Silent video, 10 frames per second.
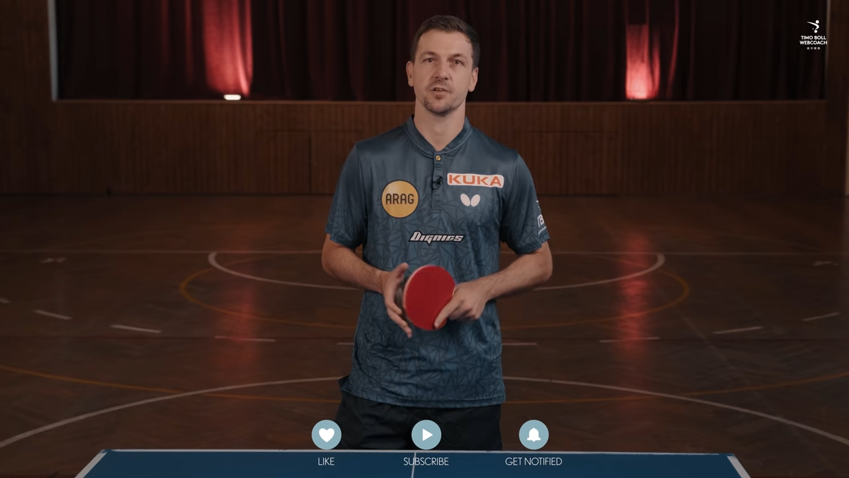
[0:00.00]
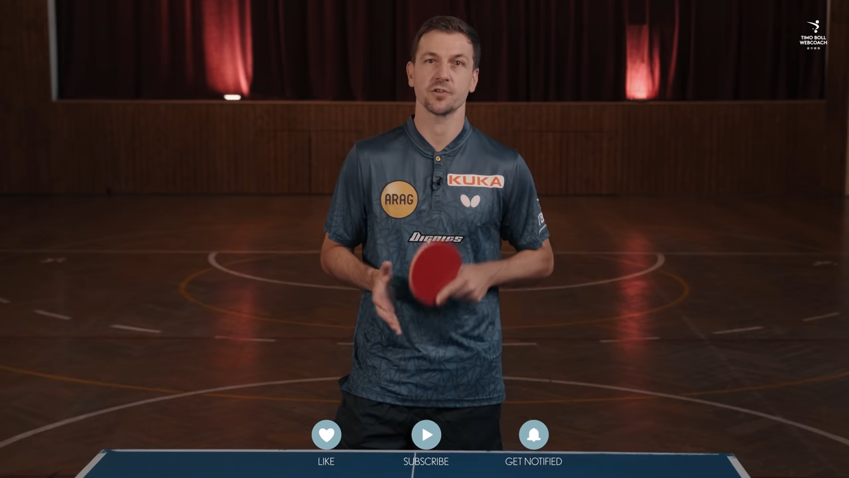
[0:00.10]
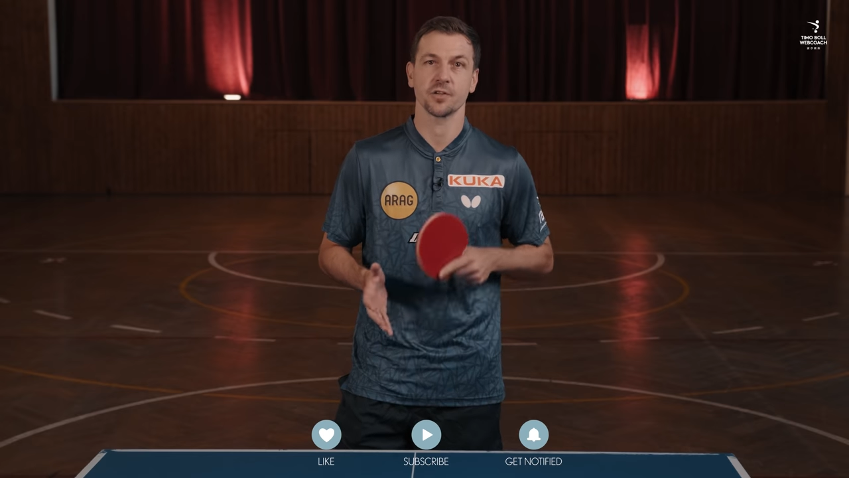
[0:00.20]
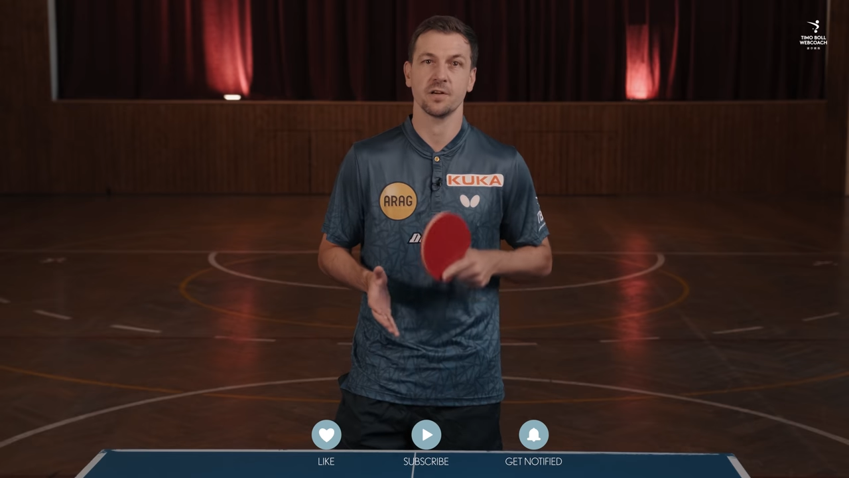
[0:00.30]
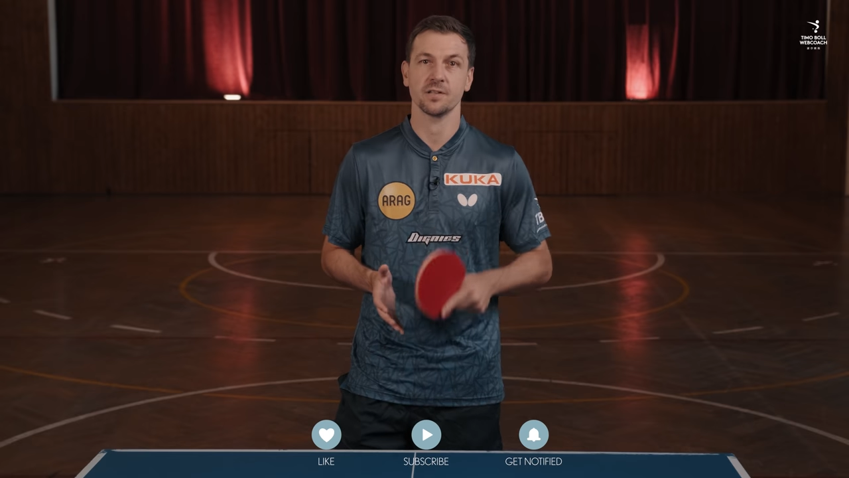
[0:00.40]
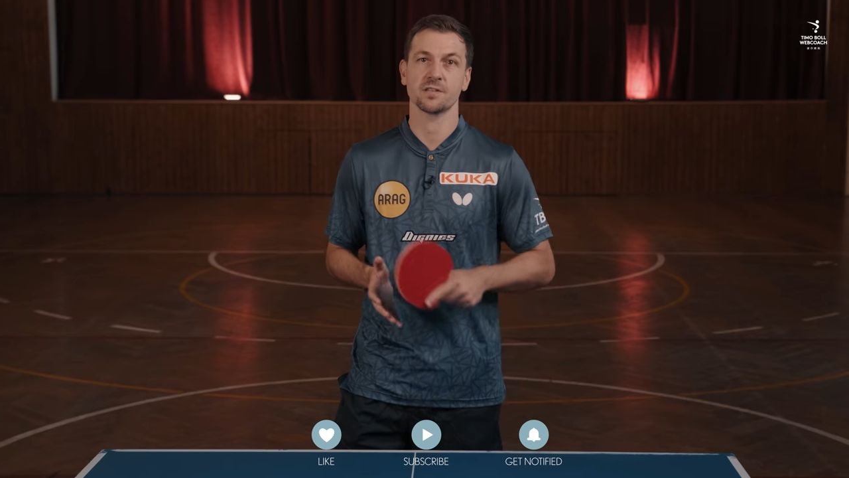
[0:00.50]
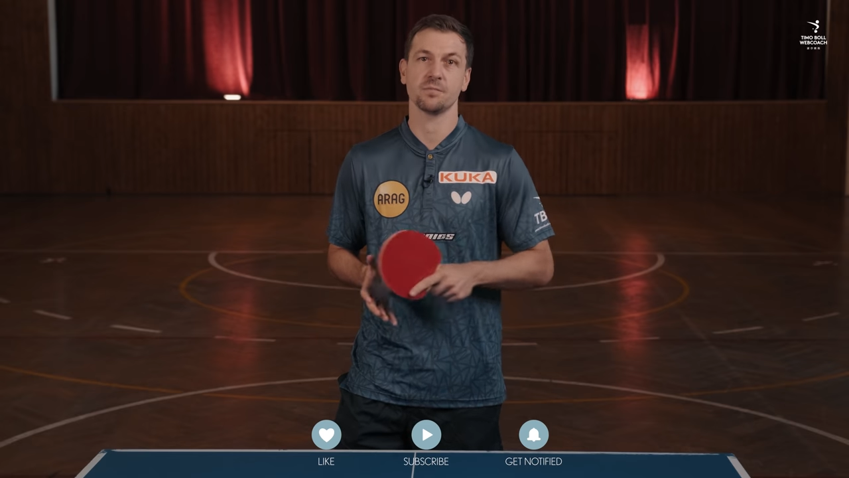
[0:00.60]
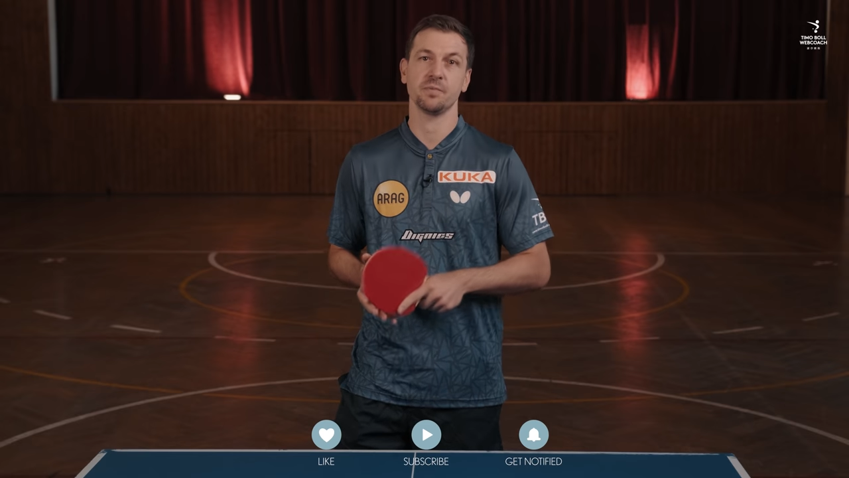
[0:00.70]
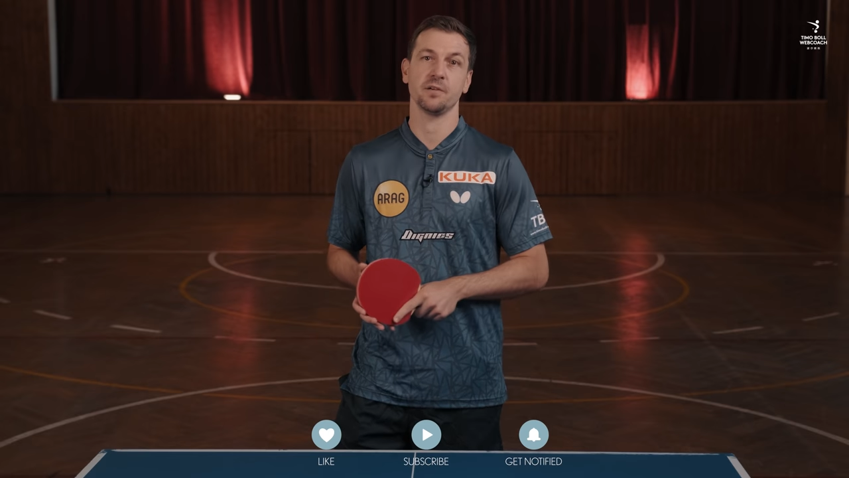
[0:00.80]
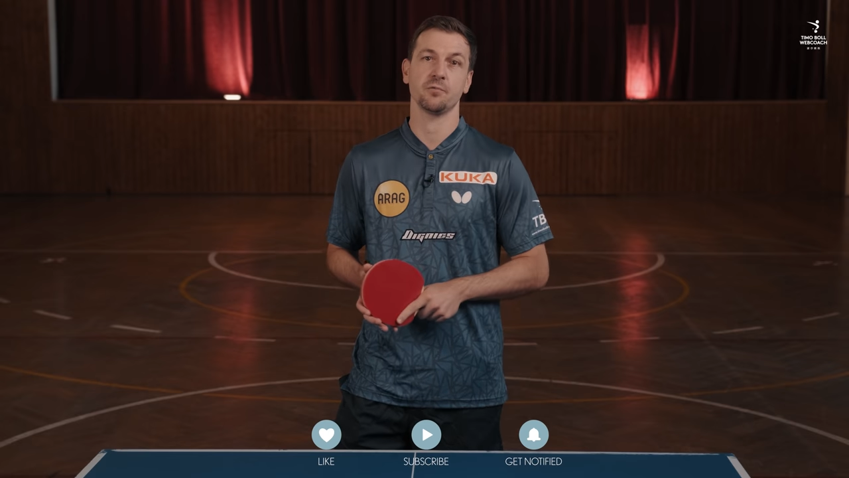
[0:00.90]
you should
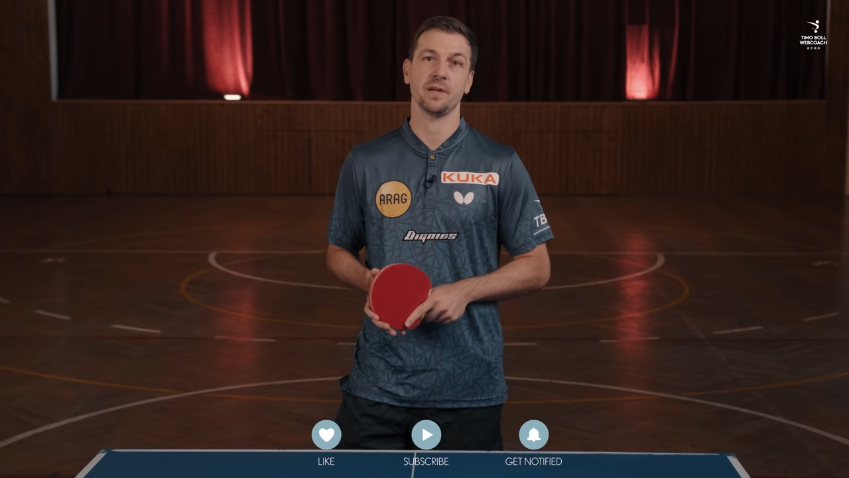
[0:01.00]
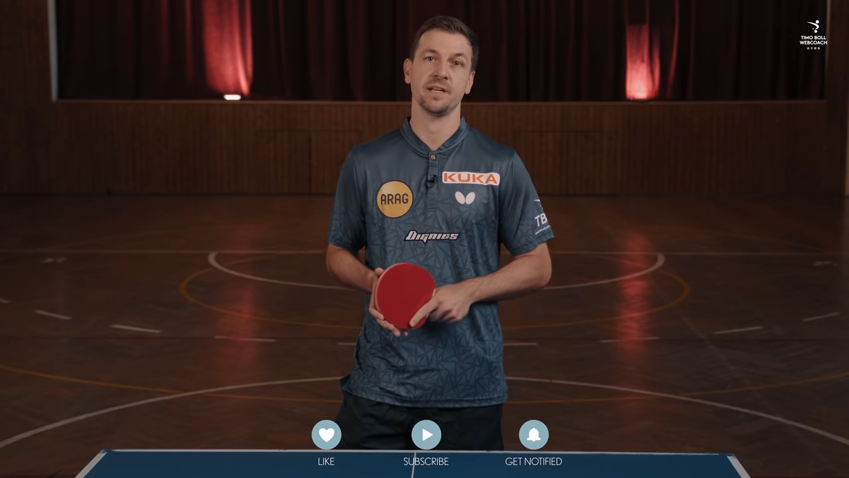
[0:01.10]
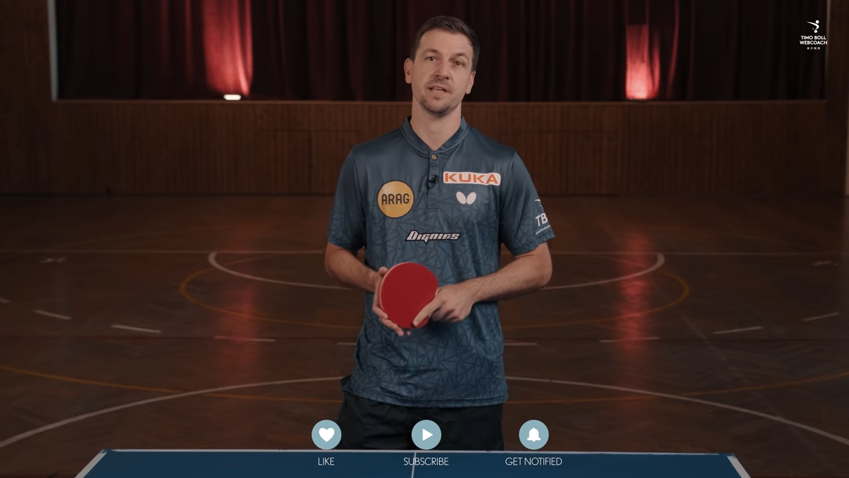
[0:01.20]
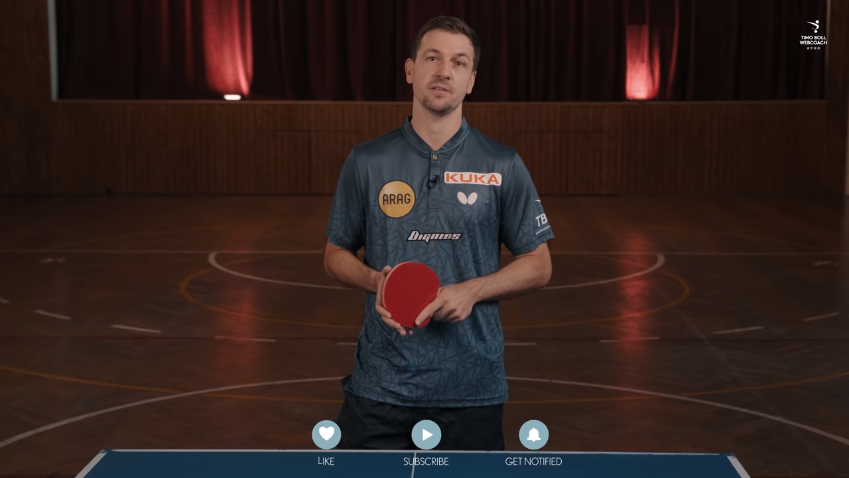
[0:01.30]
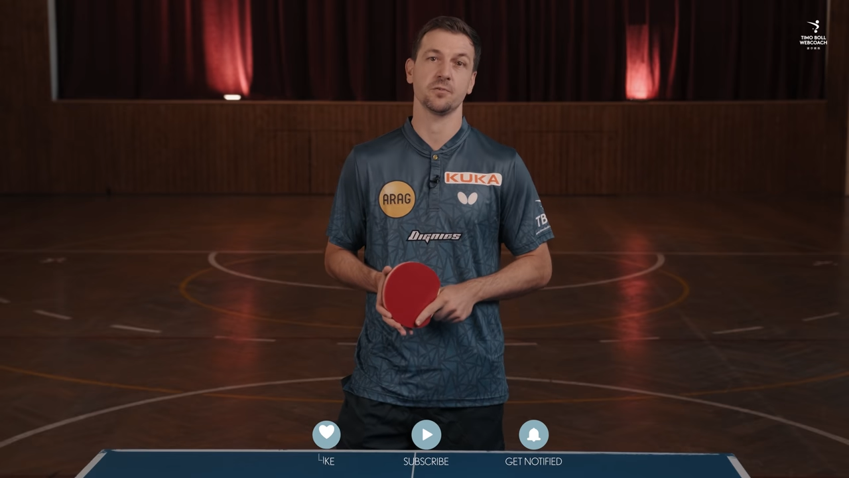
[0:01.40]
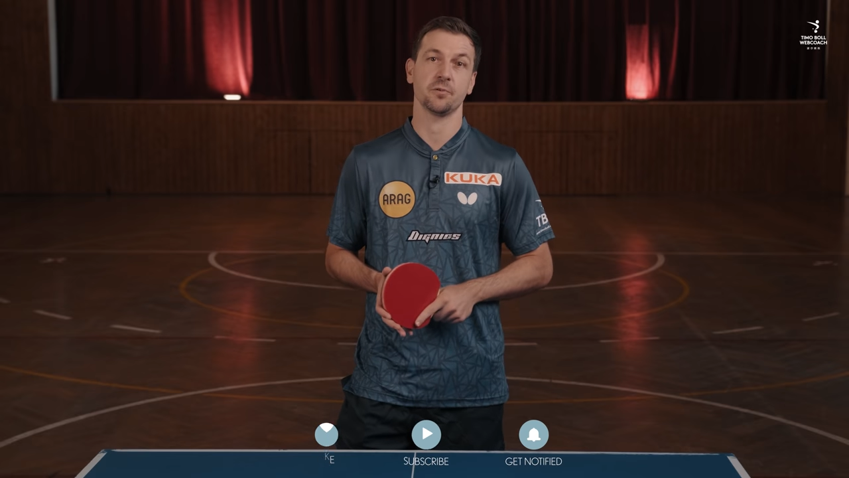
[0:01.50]
also be ready to